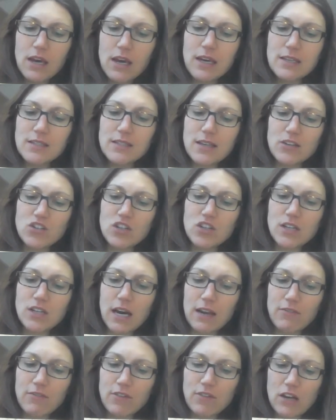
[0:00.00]
he said she
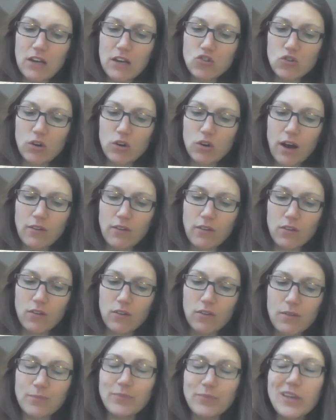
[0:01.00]
died of natural
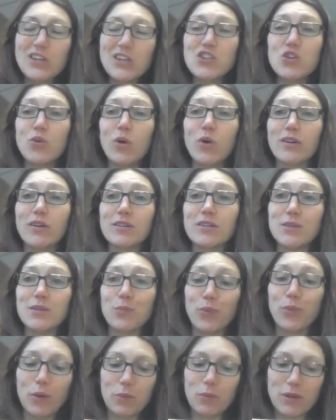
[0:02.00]
causes, to our
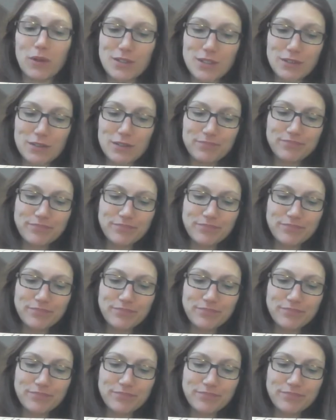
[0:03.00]
disappointment.